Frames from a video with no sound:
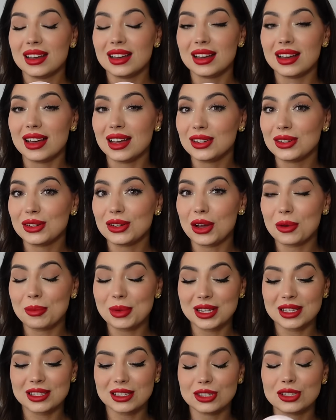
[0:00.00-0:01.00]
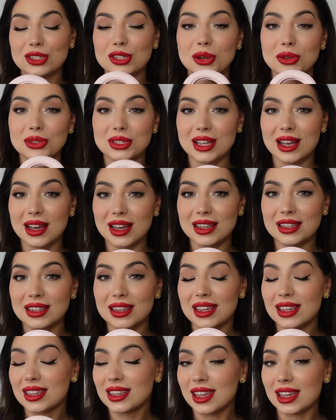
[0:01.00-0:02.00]
I don't know, because it's so tiny,
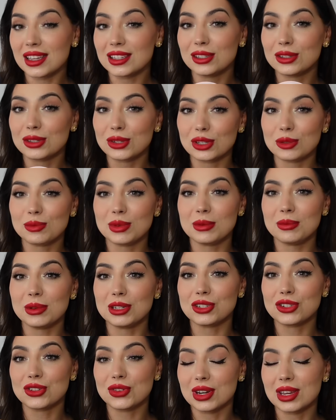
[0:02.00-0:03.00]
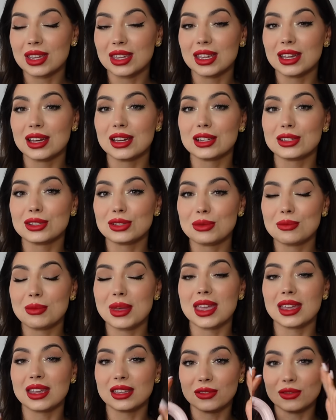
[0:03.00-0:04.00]
I guess it could be a bit trickier to
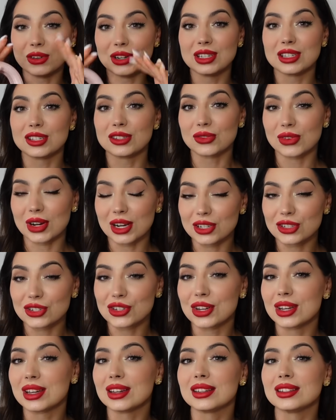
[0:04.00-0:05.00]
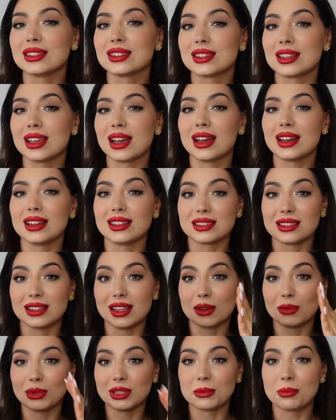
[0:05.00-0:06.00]
make it very structured and
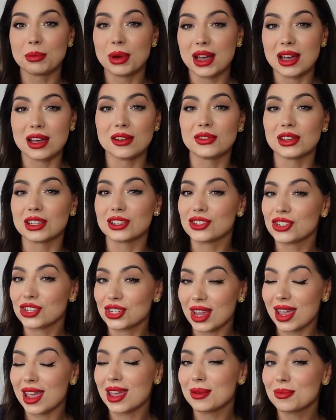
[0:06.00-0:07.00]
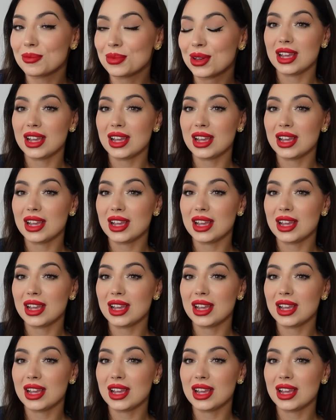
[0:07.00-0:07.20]
like with a perfect shape.